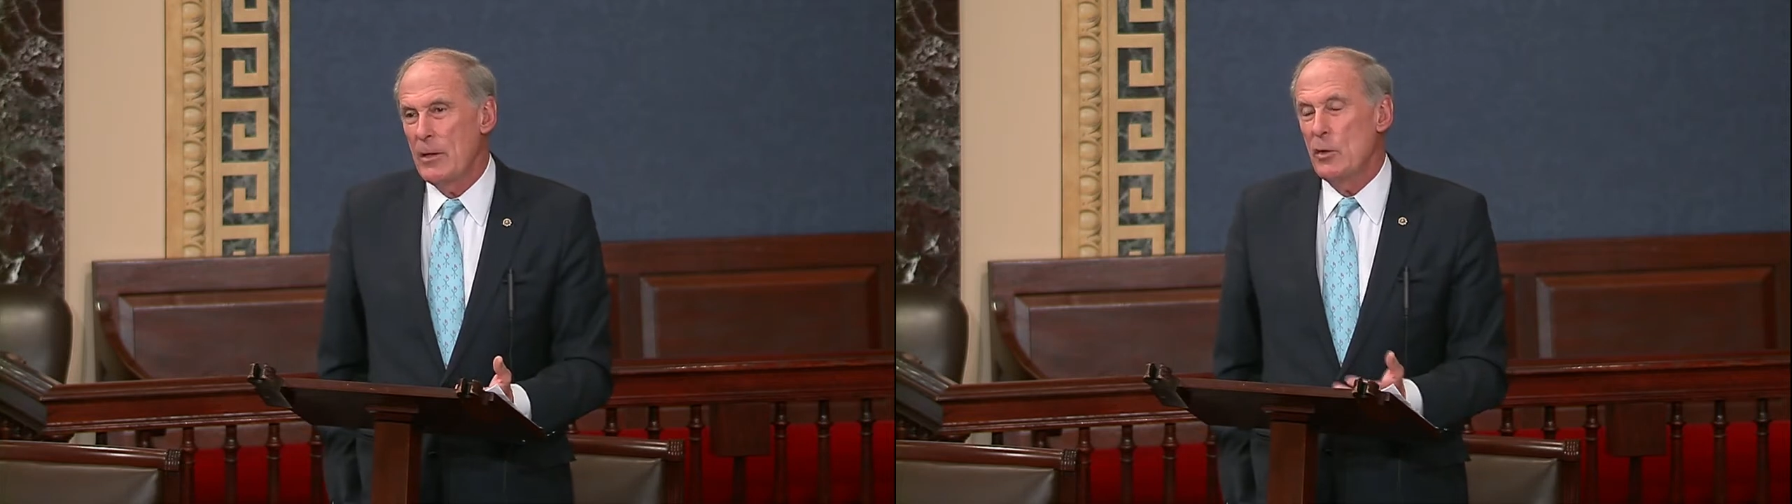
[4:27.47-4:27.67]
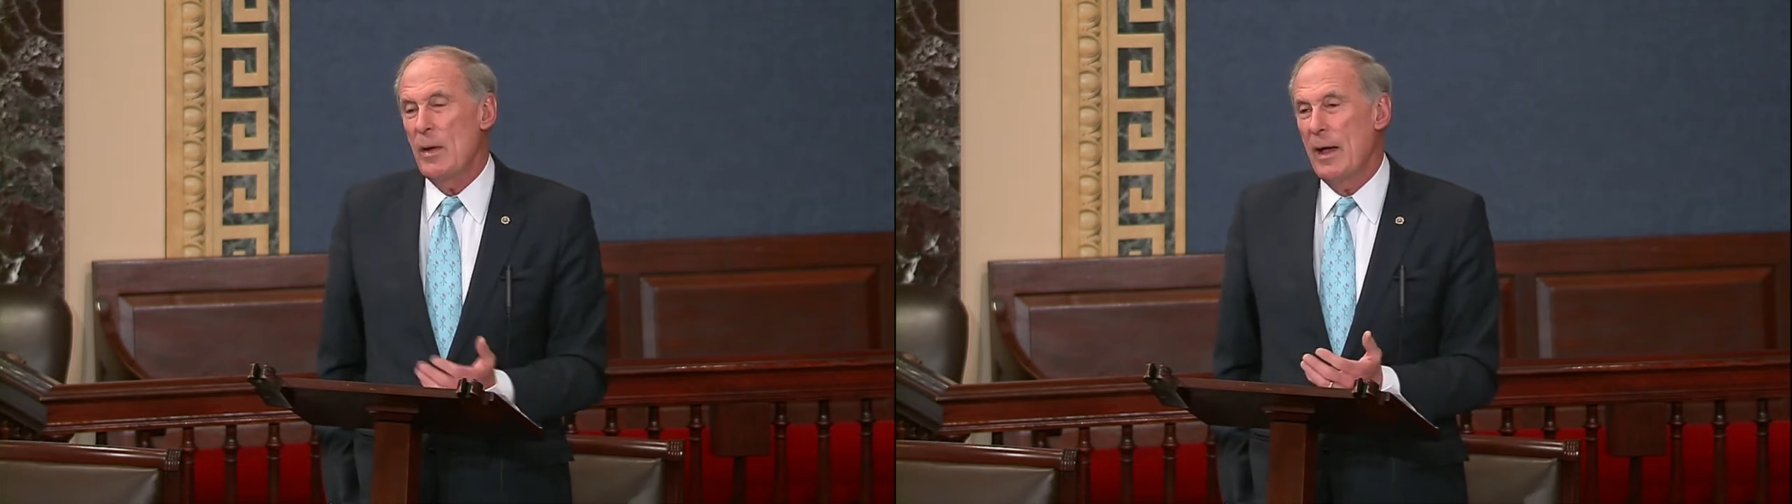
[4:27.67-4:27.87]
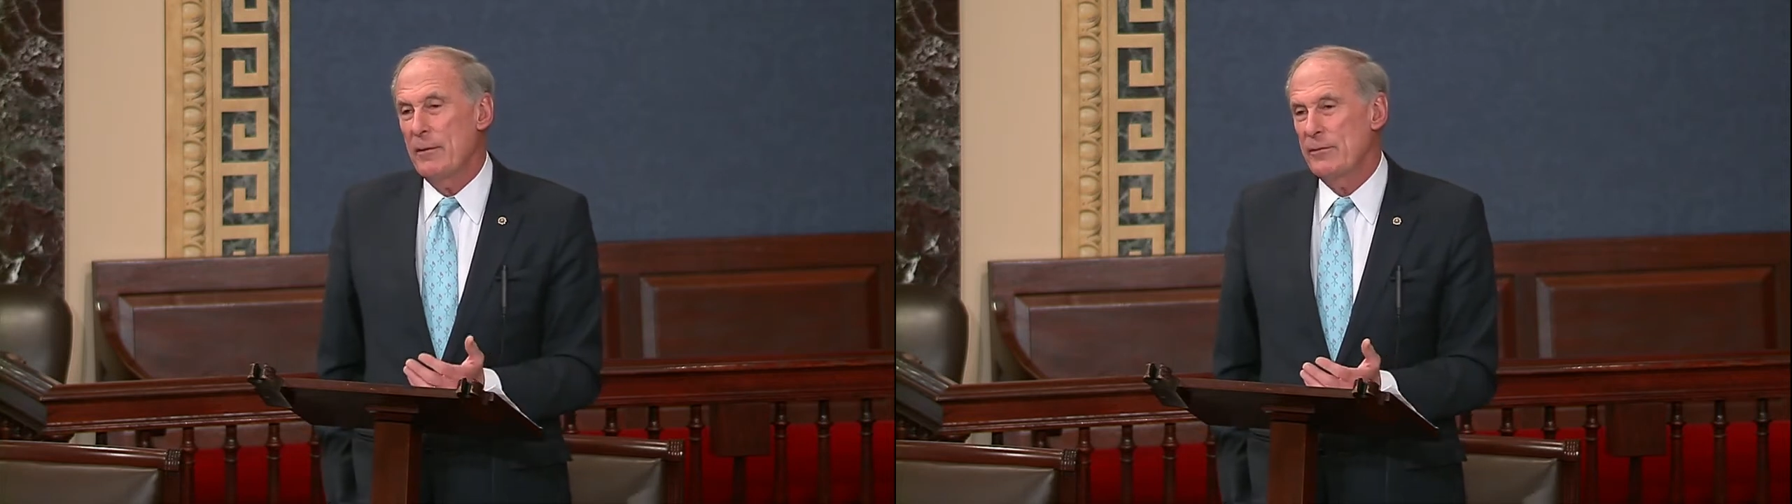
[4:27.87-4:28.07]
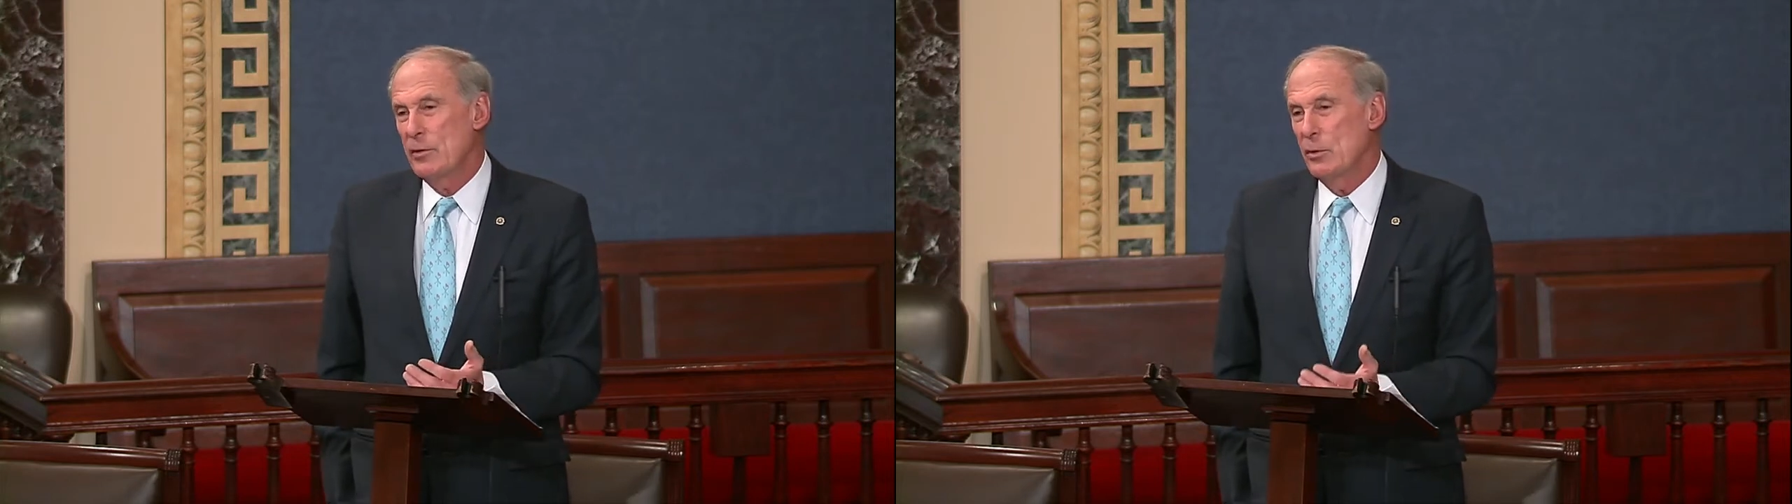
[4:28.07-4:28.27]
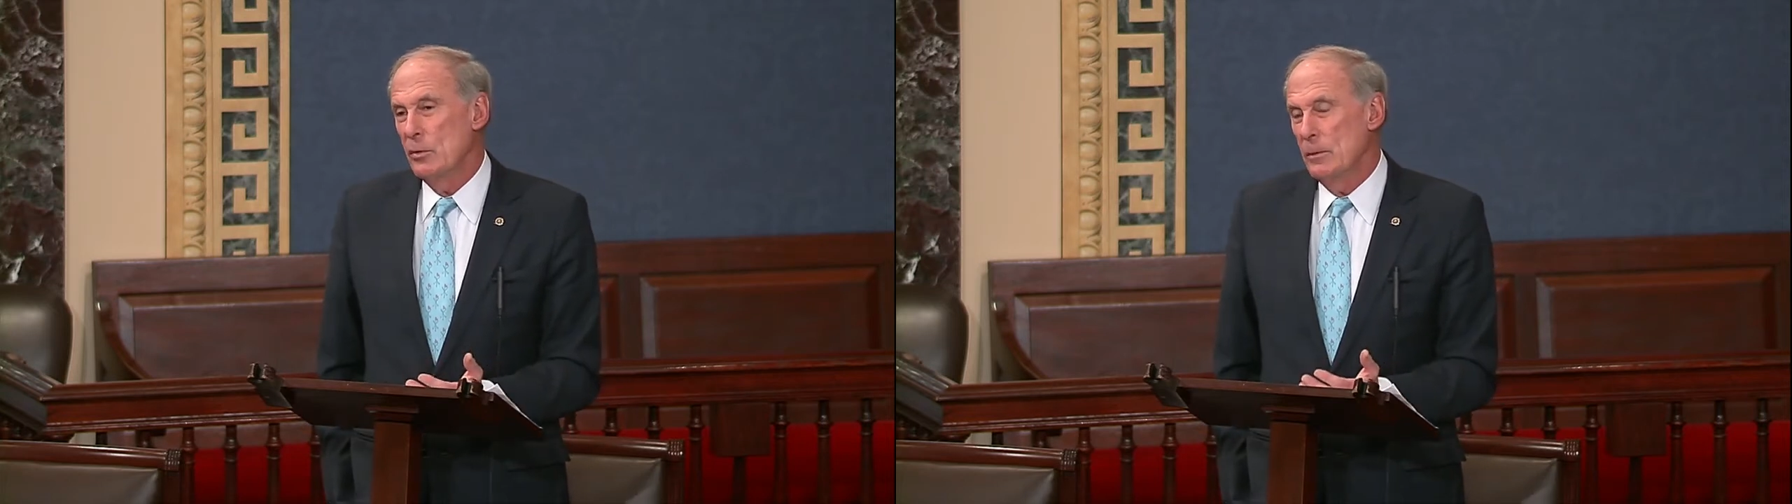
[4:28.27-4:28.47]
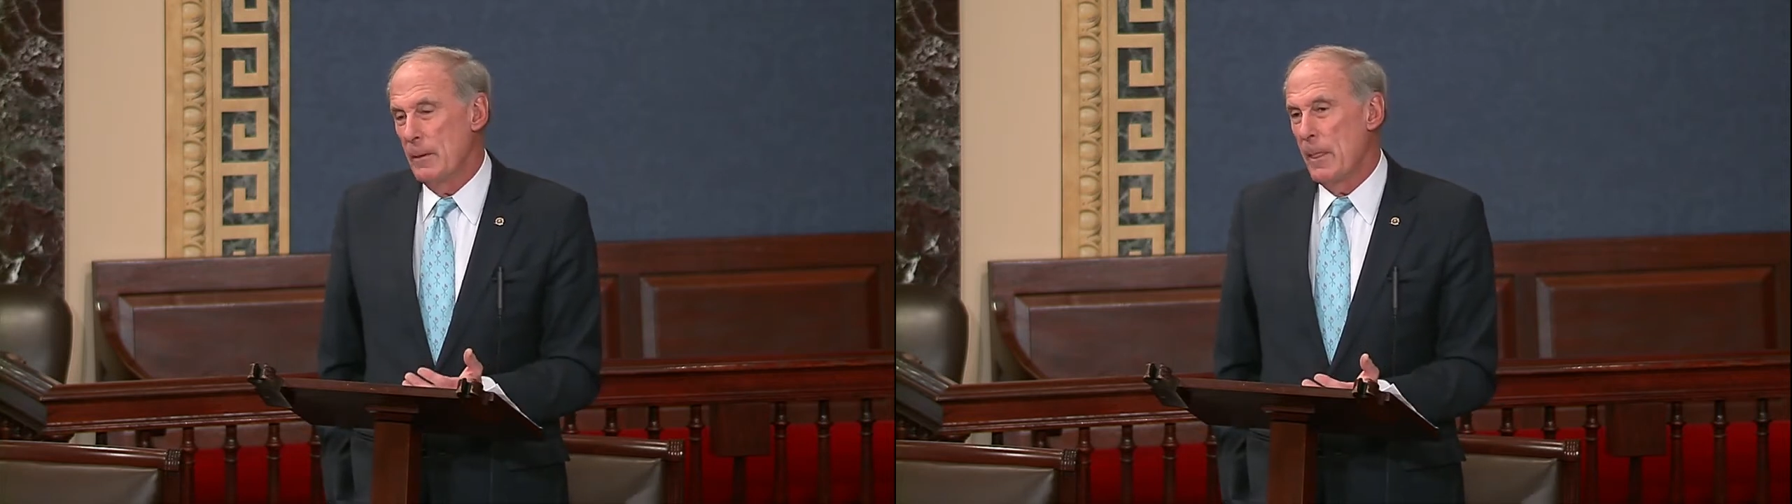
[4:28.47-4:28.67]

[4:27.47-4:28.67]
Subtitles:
you have to